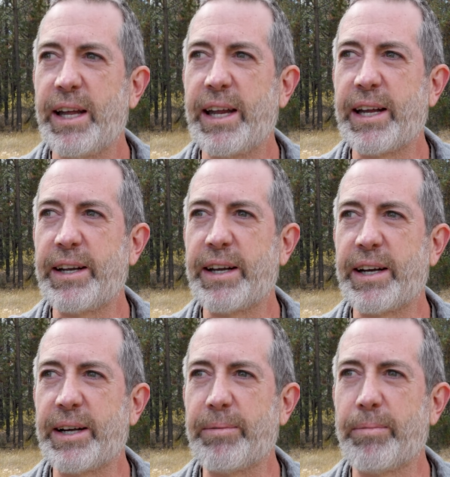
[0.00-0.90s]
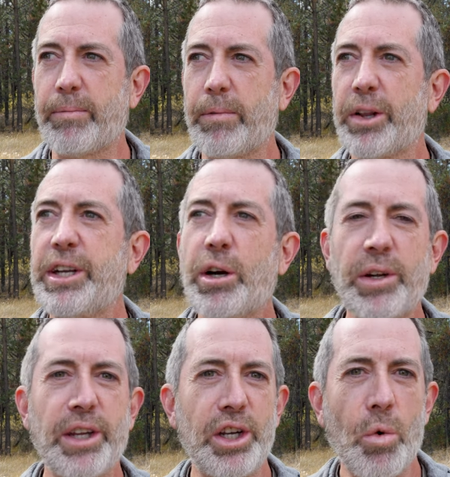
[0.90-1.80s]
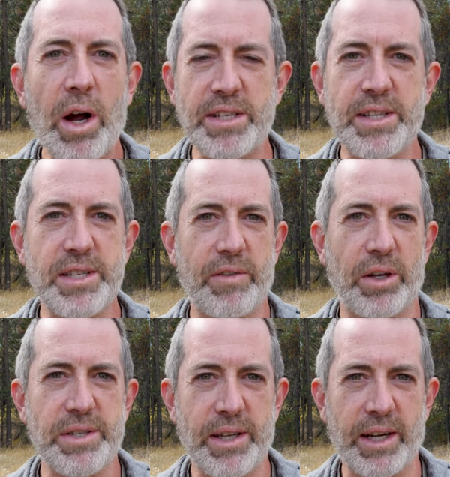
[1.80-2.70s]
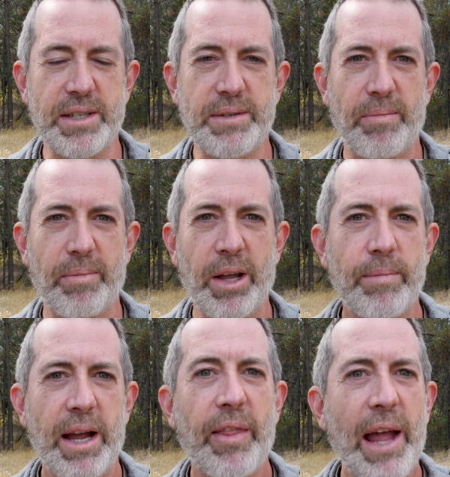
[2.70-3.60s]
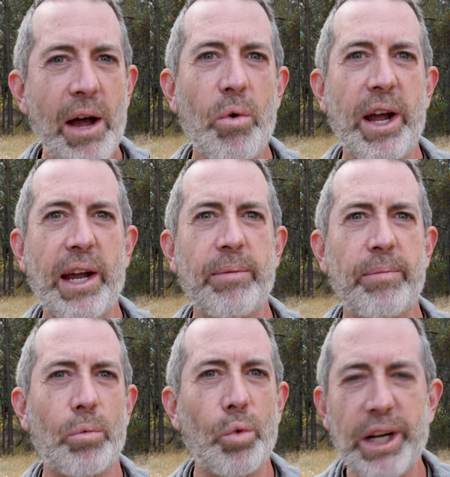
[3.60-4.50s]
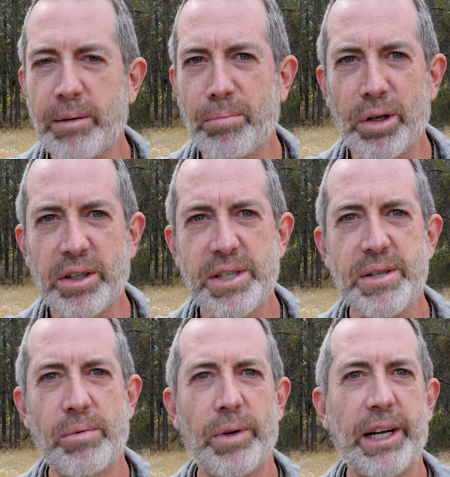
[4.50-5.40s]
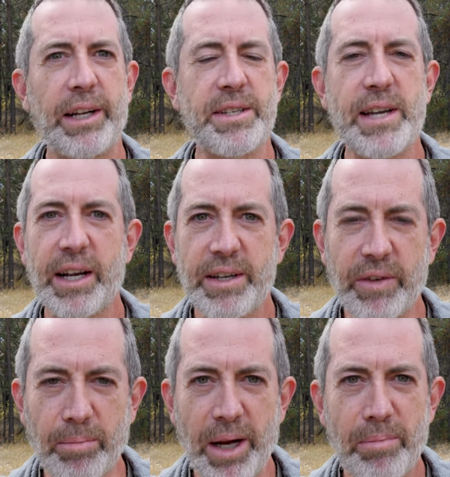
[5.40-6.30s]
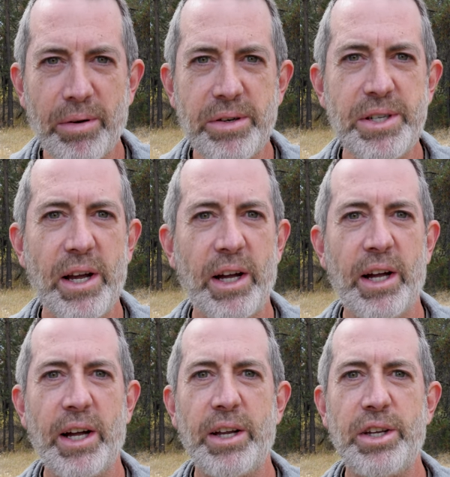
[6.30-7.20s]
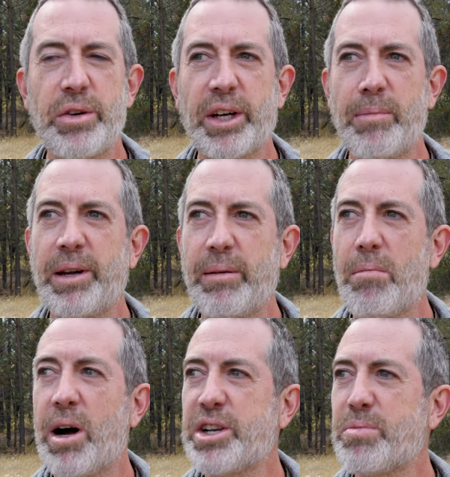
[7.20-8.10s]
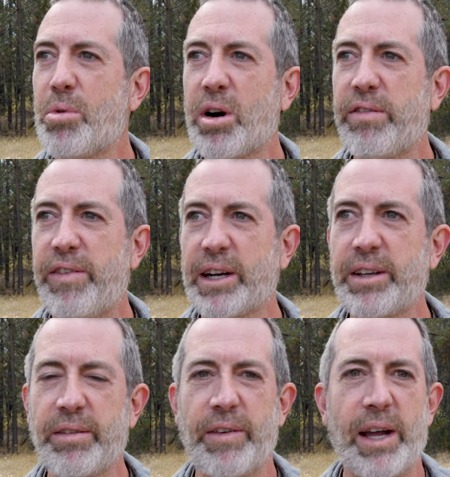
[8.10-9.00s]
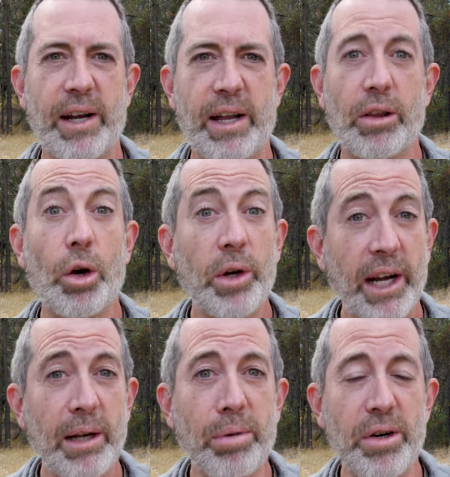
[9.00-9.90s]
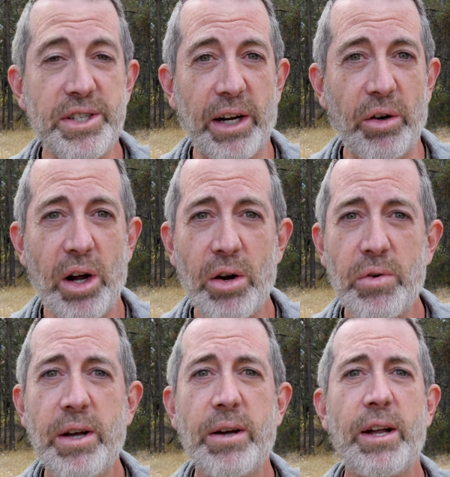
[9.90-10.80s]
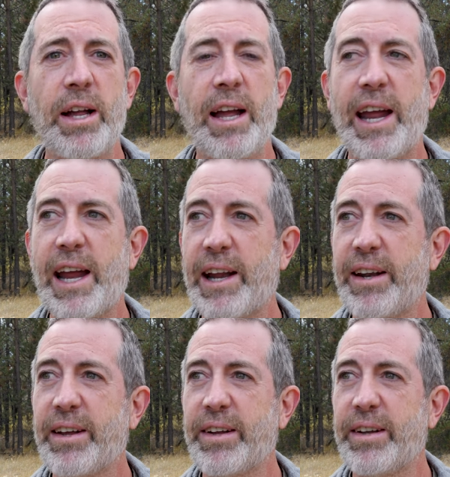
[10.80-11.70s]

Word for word: and uh, really knowing the nuances of those things. And in that way, reading books, reading scientific papers, you can be much more effective at, at locating birds on your own. And